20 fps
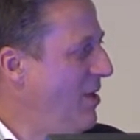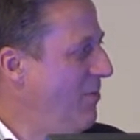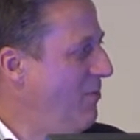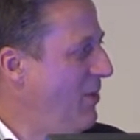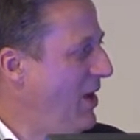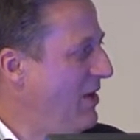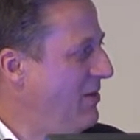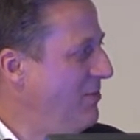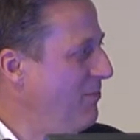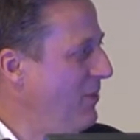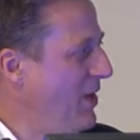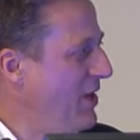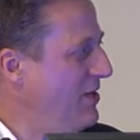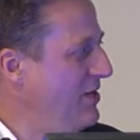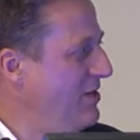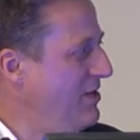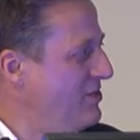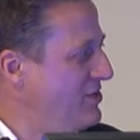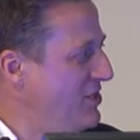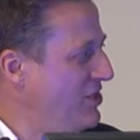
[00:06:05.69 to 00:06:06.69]
But
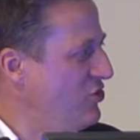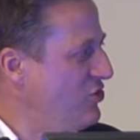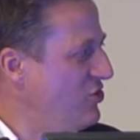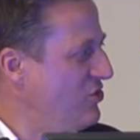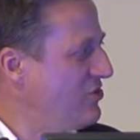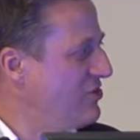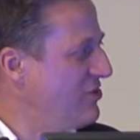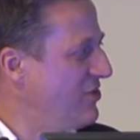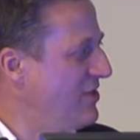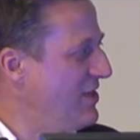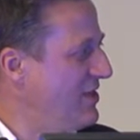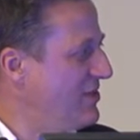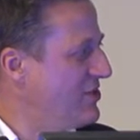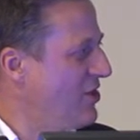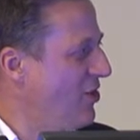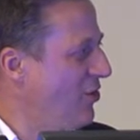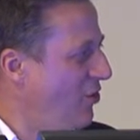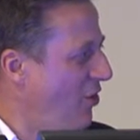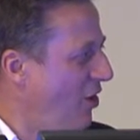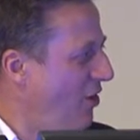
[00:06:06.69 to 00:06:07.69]
in addition to this,
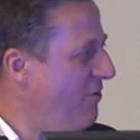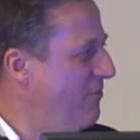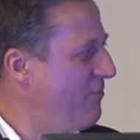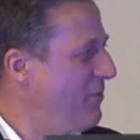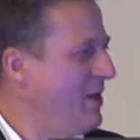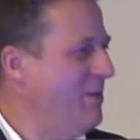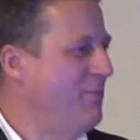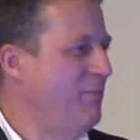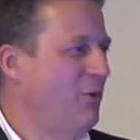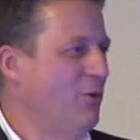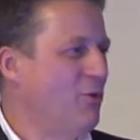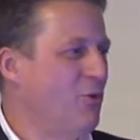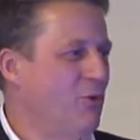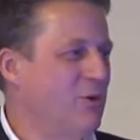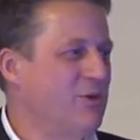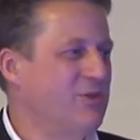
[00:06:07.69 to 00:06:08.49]
a lot of people who